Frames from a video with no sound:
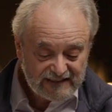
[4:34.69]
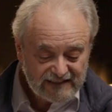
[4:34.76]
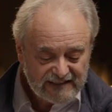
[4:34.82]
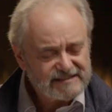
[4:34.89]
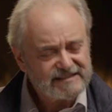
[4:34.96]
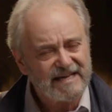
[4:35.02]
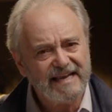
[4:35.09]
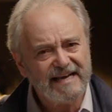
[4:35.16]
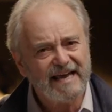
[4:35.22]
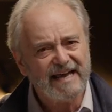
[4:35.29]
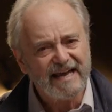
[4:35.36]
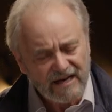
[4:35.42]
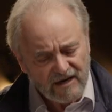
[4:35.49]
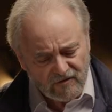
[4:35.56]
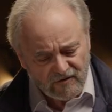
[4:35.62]
It's kind of
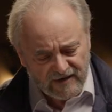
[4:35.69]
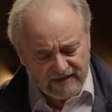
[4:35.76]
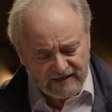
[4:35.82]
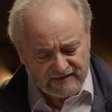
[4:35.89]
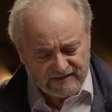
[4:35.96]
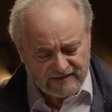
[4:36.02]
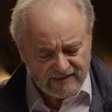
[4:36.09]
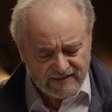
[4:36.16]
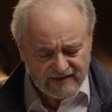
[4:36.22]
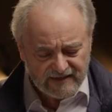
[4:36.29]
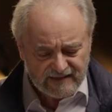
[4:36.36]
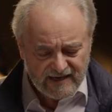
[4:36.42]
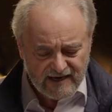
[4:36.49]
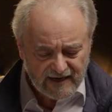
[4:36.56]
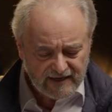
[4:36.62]
arrogant to
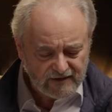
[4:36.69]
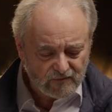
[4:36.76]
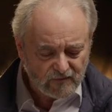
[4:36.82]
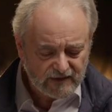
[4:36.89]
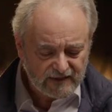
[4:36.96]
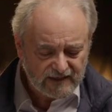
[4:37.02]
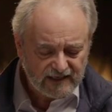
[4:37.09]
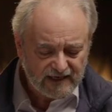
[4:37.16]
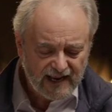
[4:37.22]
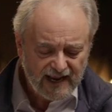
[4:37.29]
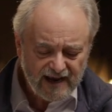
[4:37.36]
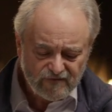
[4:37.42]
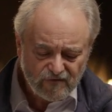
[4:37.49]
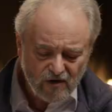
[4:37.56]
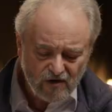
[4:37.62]
think that anyone can
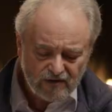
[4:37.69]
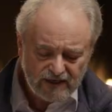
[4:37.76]
have all